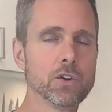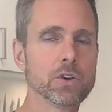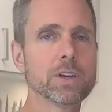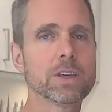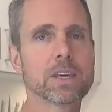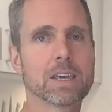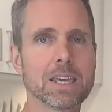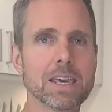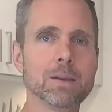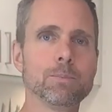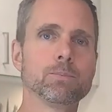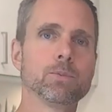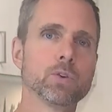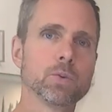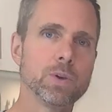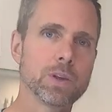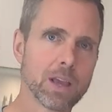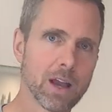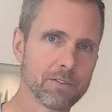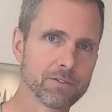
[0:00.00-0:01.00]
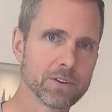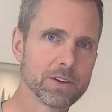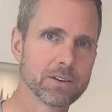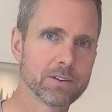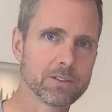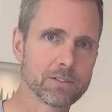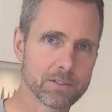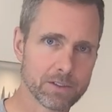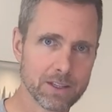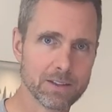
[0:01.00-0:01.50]
You can keep doing
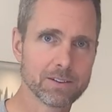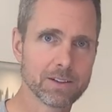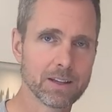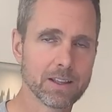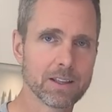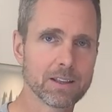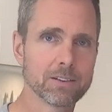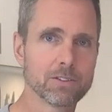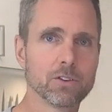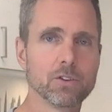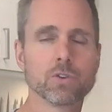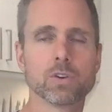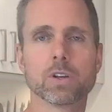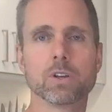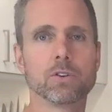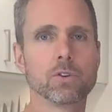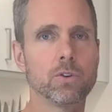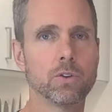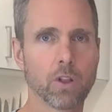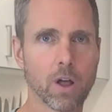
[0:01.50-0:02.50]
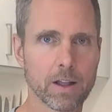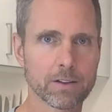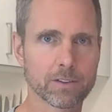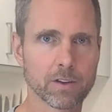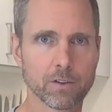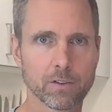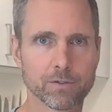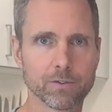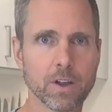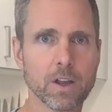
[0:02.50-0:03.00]
oven seasonings, you can do lots
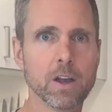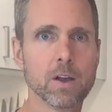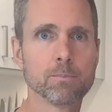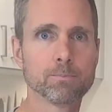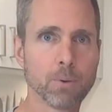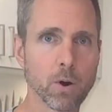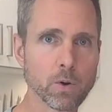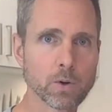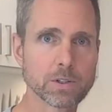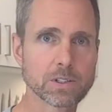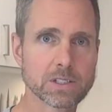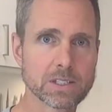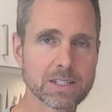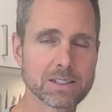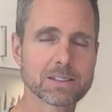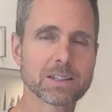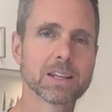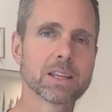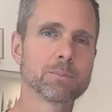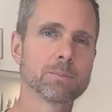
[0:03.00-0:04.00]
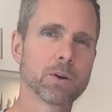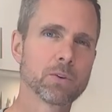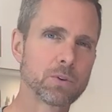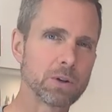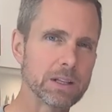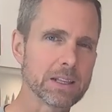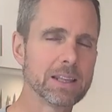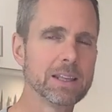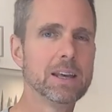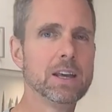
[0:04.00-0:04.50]
of post-seasoning, but
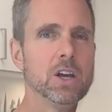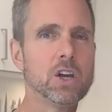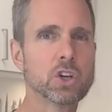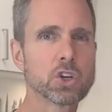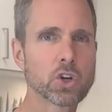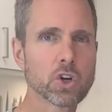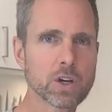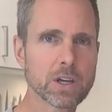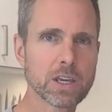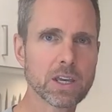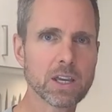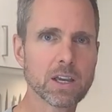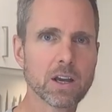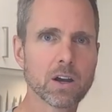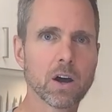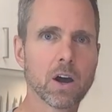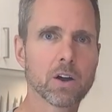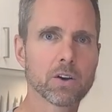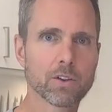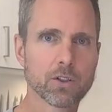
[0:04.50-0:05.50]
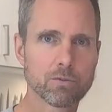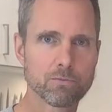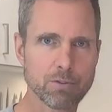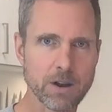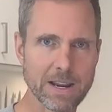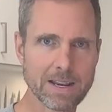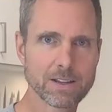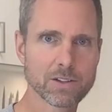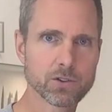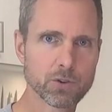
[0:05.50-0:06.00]
really cooking under the
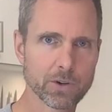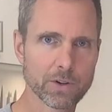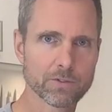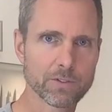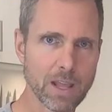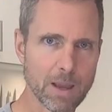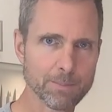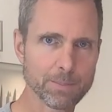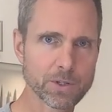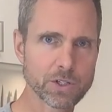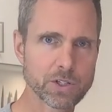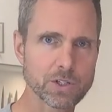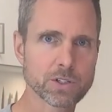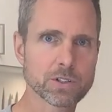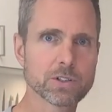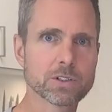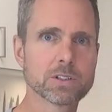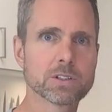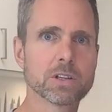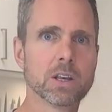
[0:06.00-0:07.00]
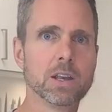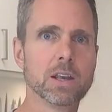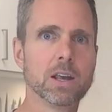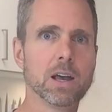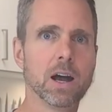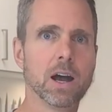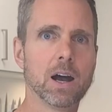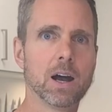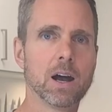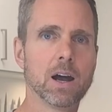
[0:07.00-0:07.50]
right sort of temperatures
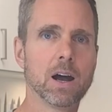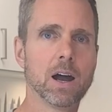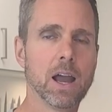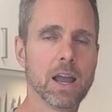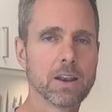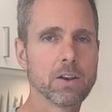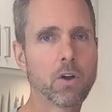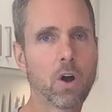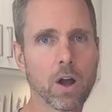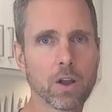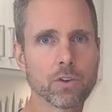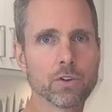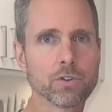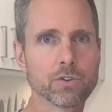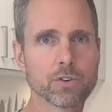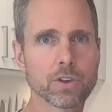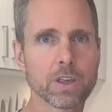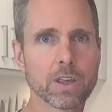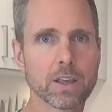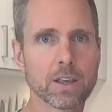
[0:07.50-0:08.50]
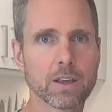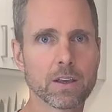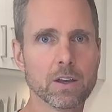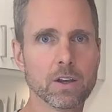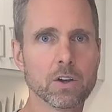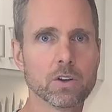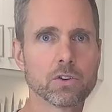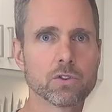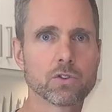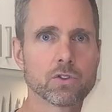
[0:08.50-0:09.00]
uh, and not using
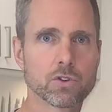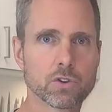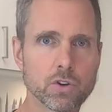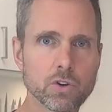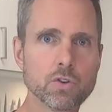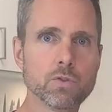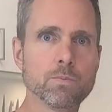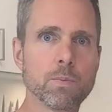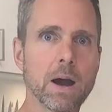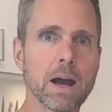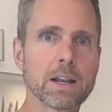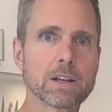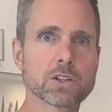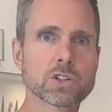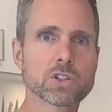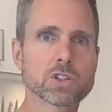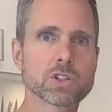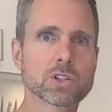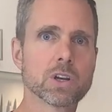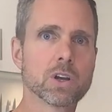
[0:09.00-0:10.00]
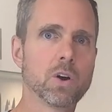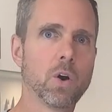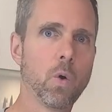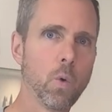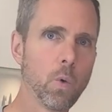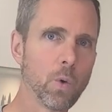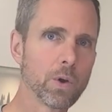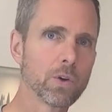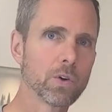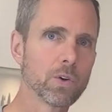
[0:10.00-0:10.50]
too much
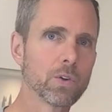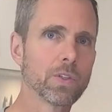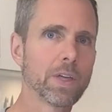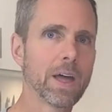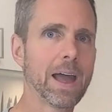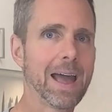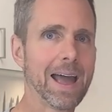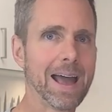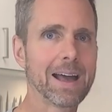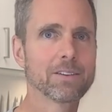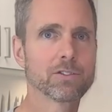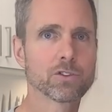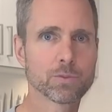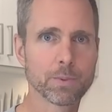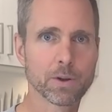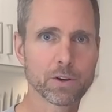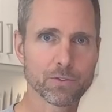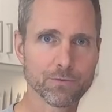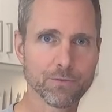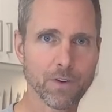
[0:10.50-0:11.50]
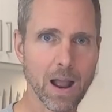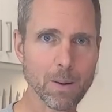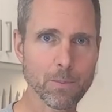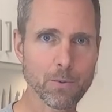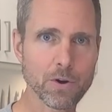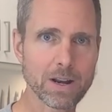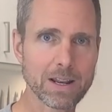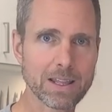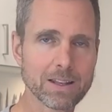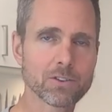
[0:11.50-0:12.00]
oil that has too much
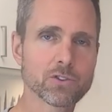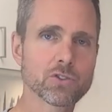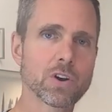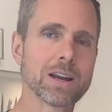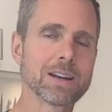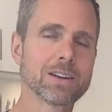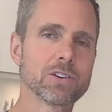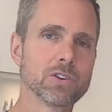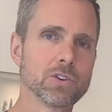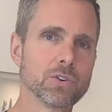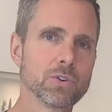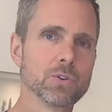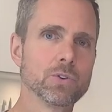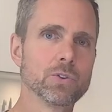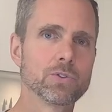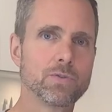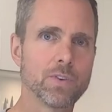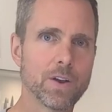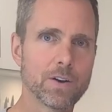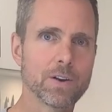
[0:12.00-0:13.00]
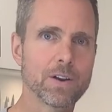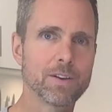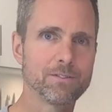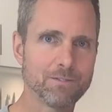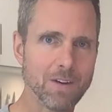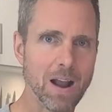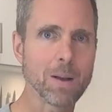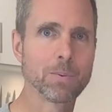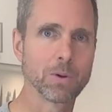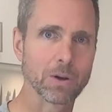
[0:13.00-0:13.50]
fiber in it, trying to use very
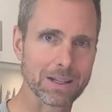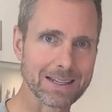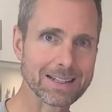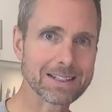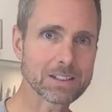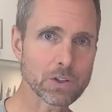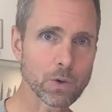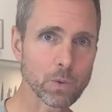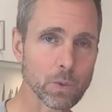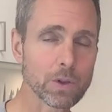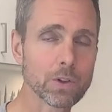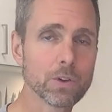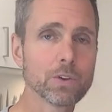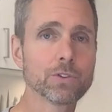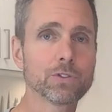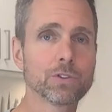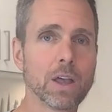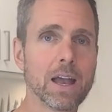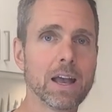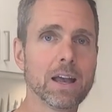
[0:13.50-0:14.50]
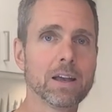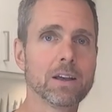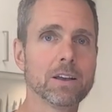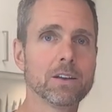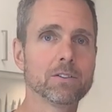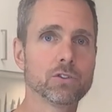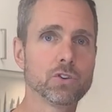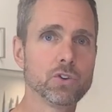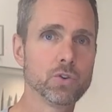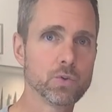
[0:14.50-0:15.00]
fiberless oils
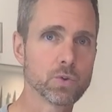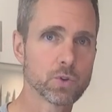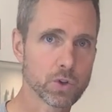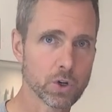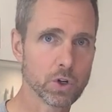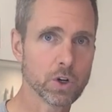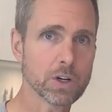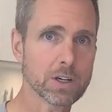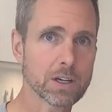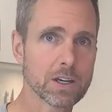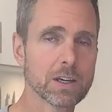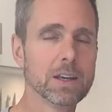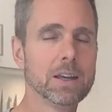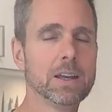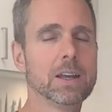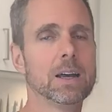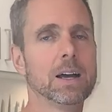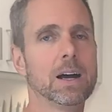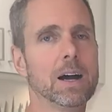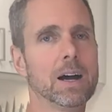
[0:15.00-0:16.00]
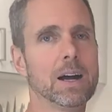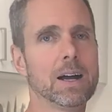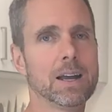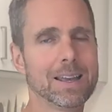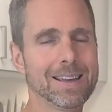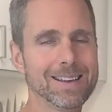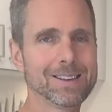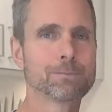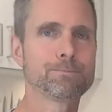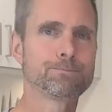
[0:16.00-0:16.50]
as you cook uh,
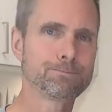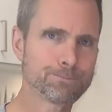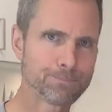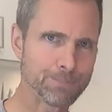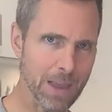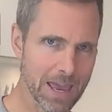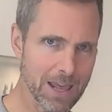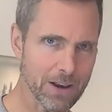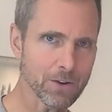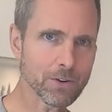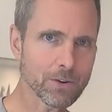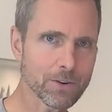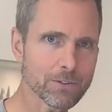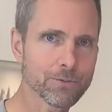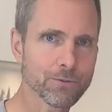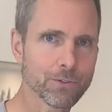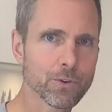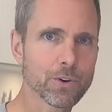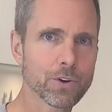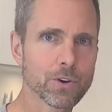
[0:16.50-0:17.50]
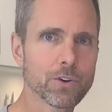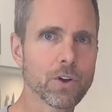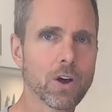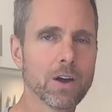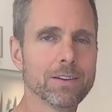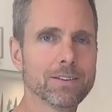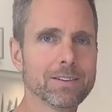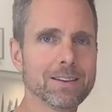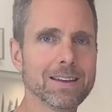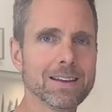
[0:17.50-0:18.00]
is better for your
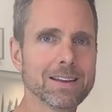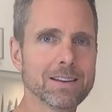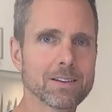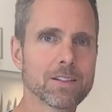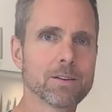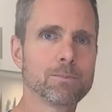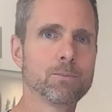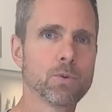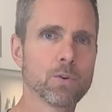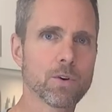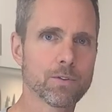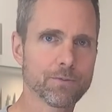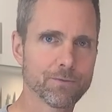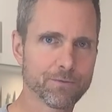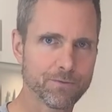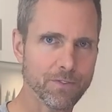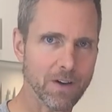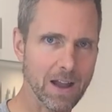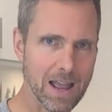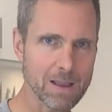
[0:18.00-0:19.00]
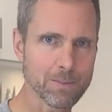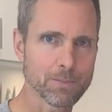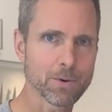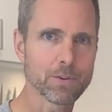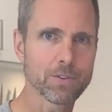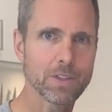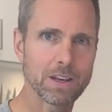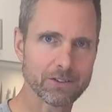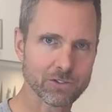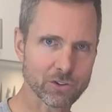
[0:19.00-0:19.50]
nonstick. The more
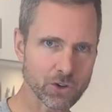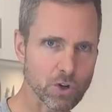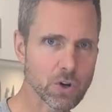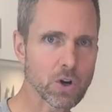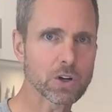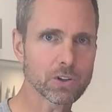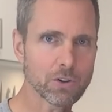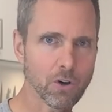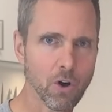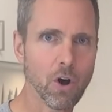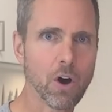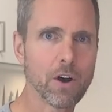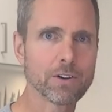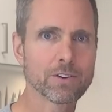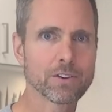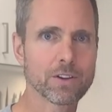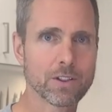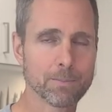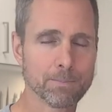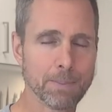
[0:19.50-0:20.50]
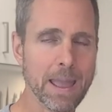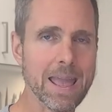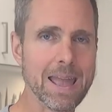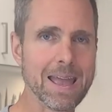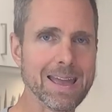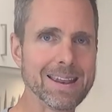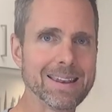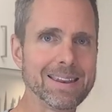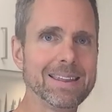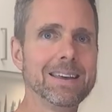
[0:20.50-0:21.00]
fiber that is cooked onto the
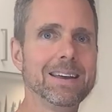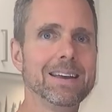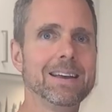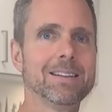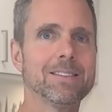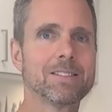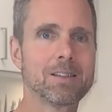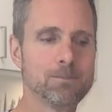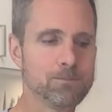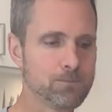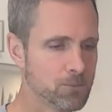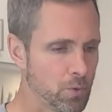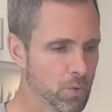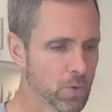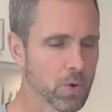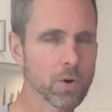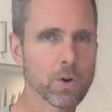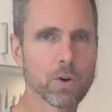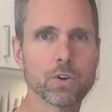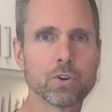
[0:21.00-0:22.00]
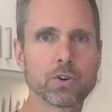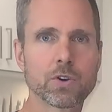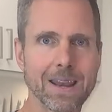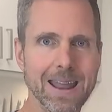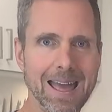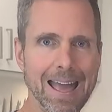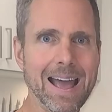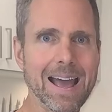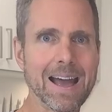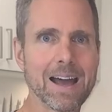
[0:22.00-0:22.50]
pan, the more you can
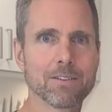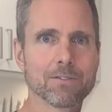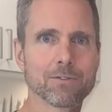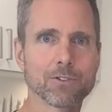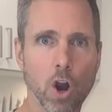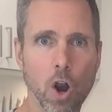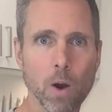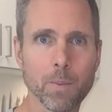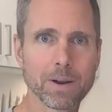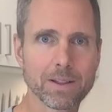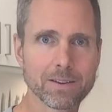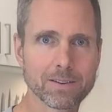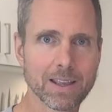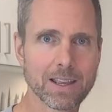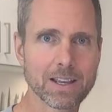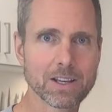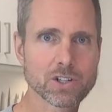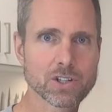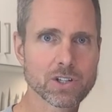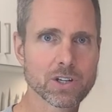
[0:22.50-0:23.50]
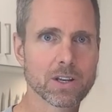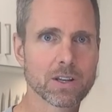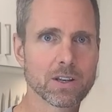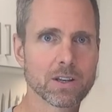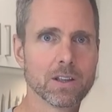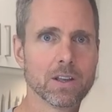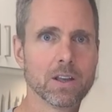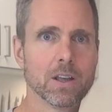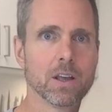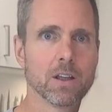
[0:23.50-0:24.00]
have
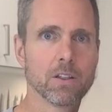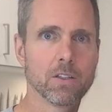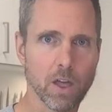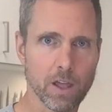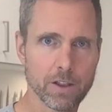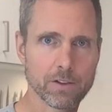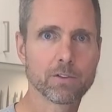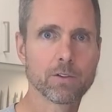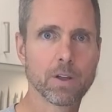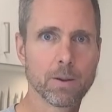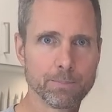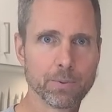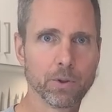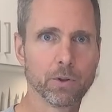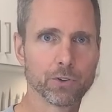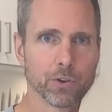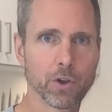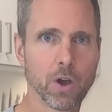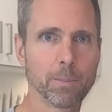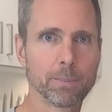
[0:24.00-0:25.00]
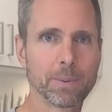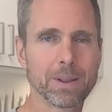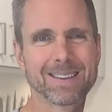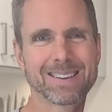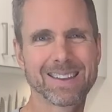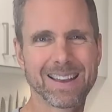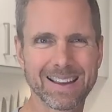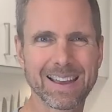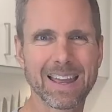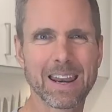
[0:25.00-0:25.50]
carbonization that, that builds up. It's
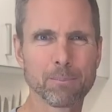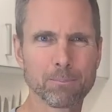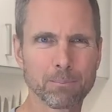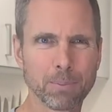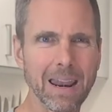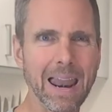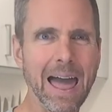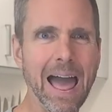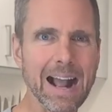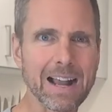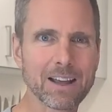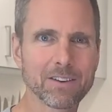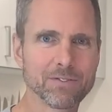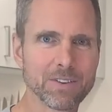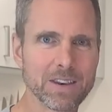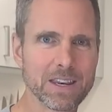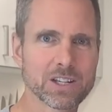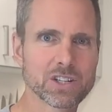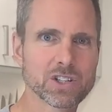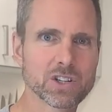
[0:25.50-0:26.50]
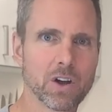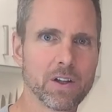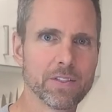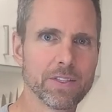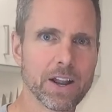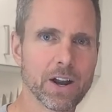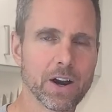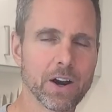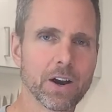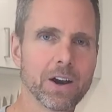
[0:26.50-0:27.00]
that kind of black finish on
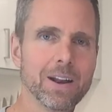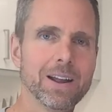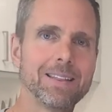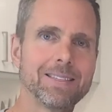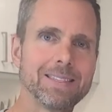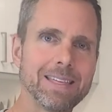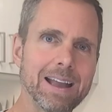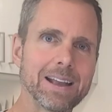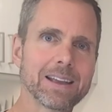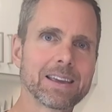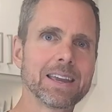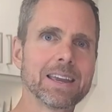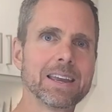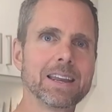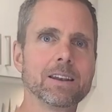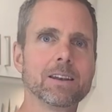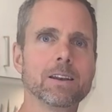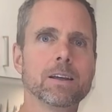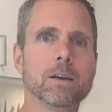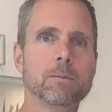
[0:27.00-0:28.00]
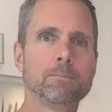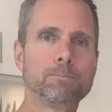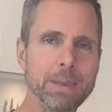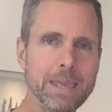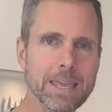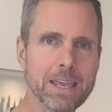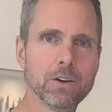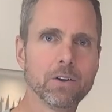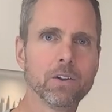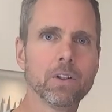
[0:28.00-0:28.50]
there that can
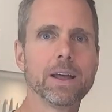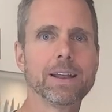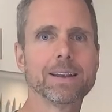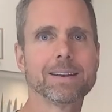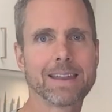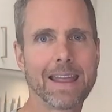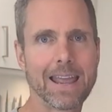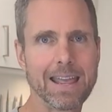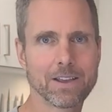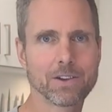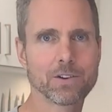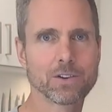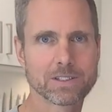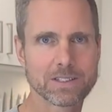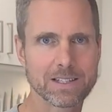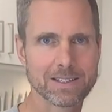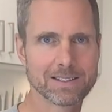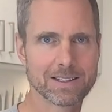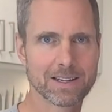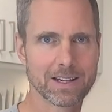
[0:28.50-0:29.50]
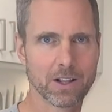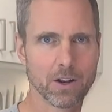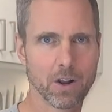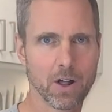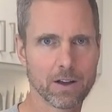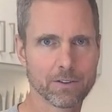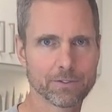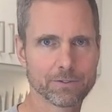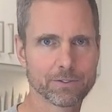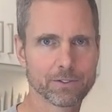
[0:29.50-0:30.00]
peel and take your seasoning
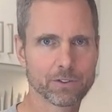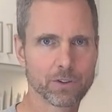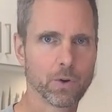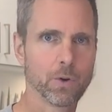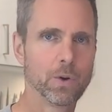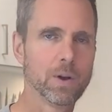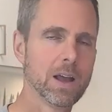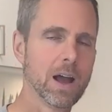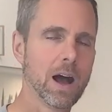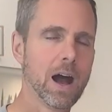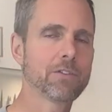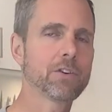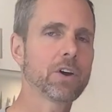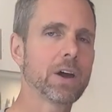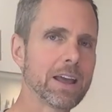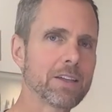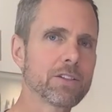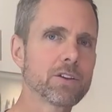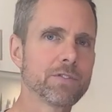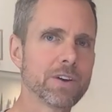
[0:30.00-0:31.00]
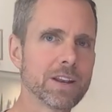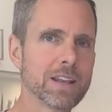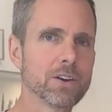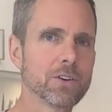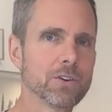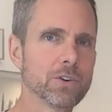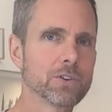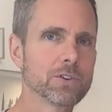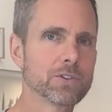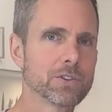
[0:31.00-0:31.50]
off. So I've got other
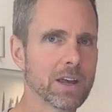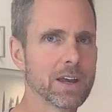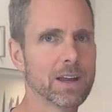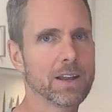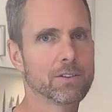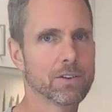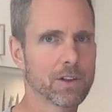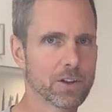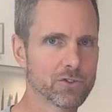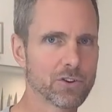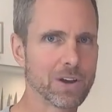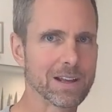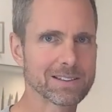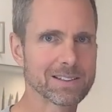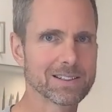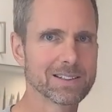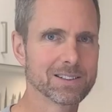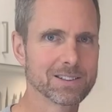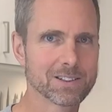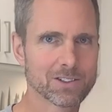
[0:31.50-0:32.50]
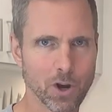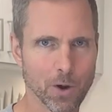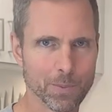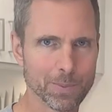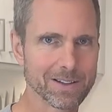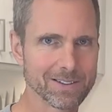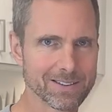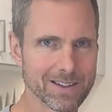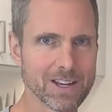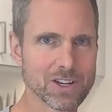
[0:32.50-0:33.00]
videos that addresses
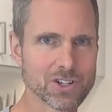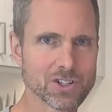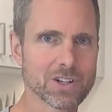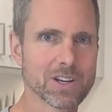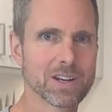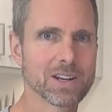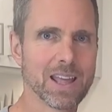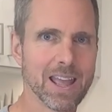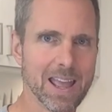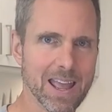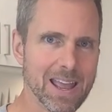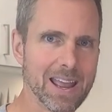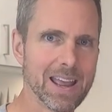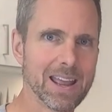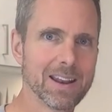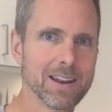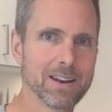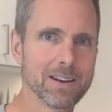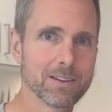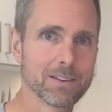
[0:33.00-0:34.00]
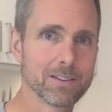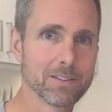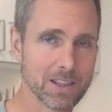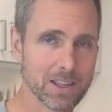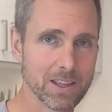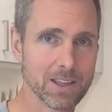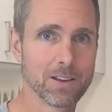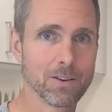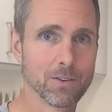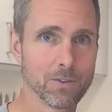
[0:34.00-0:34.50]
carbonization and
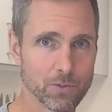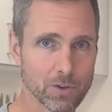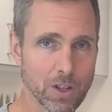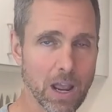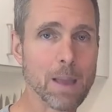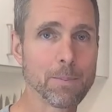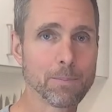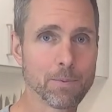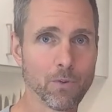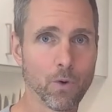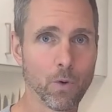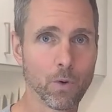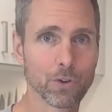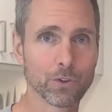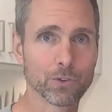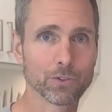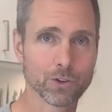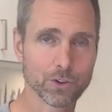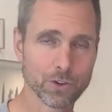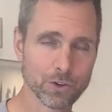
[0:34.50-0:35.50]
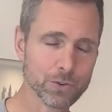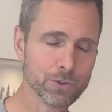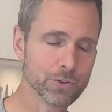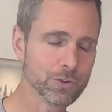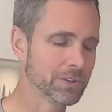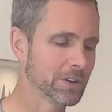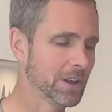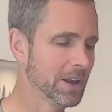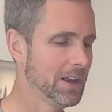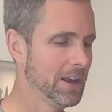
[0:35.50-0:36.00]
the type of oils to
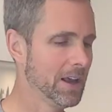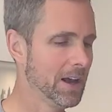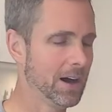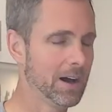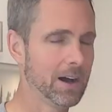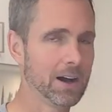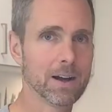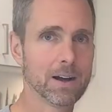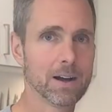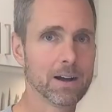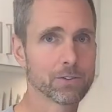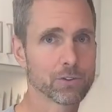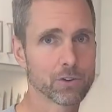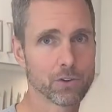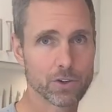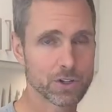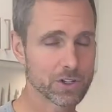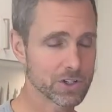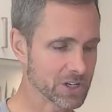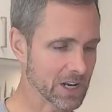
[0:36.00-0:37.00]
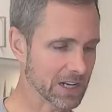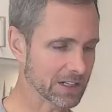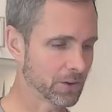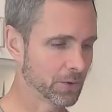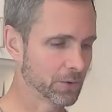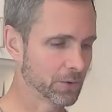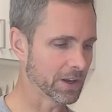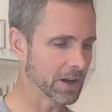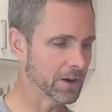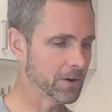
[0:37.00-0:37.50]
use, uh, so you can check
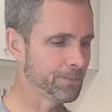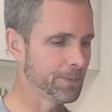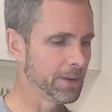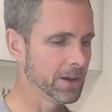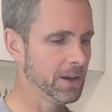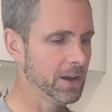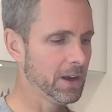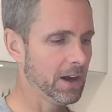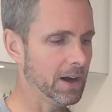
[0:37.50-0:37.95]
out.